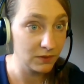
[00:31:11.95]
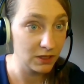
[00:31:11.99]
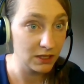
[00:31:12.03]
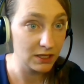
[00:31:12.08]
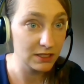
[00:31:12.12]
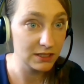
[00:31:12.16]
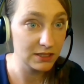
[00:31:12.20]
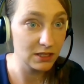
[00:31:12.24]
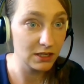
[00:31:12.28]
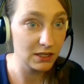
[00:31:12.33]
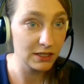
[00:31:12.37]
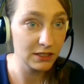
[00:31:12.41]

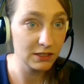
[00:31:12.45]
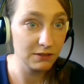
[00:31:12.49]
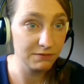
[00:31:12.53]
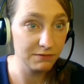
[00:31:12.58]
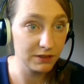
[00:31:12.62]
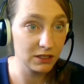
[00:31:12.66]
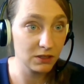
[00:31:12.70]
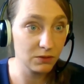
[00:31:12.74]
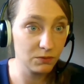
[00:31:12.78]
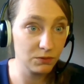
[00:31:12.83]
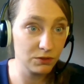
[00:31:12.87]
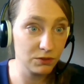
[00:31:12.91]
Is there
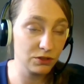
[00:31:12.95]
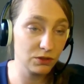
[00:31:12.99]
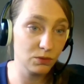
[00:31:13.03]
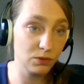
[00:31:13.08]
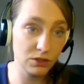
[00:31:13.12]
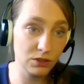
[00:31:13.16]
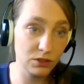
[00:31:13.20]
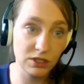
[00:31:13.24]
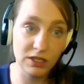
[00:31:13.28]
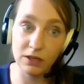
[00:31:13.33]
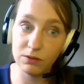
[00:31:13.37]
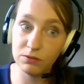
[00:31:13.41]
anything we should
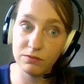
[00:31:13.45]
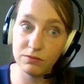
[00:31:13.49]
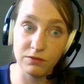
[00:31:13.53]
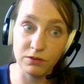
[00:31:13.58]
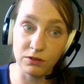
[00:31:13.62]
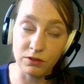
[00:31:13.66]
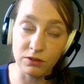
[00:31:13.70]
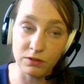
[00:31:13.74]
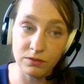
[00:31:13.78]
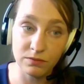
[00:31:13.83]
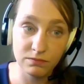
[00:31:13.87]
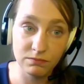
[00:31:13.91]
watch out
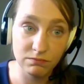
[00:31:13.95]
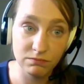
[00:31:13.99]
for?